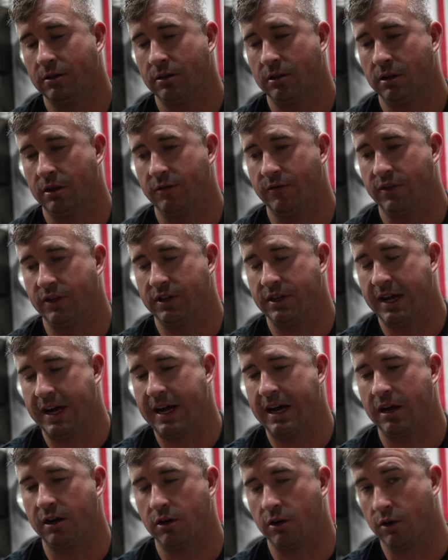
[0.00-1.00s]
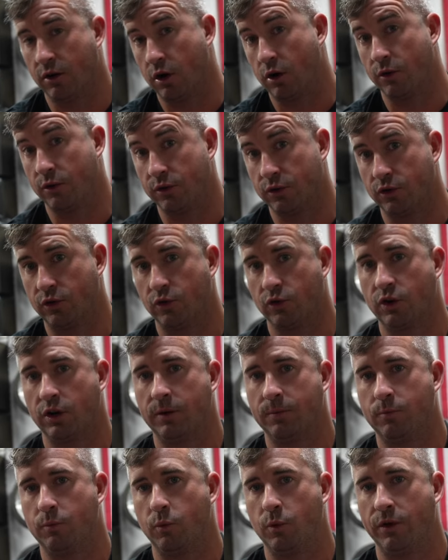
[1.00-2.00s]
of the tire or the grip
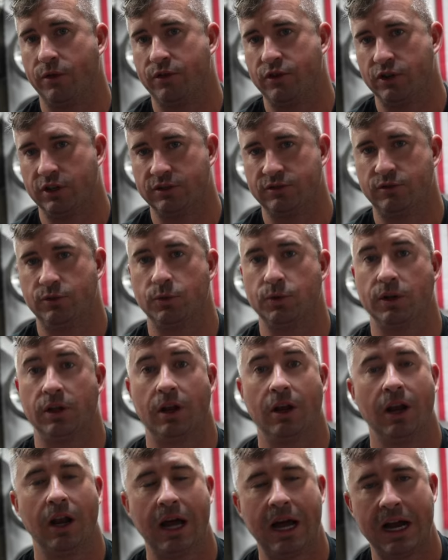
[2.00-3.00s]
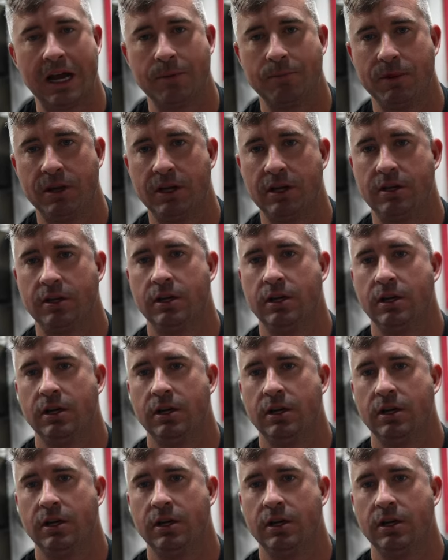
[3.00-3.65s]
with just doing an alignment,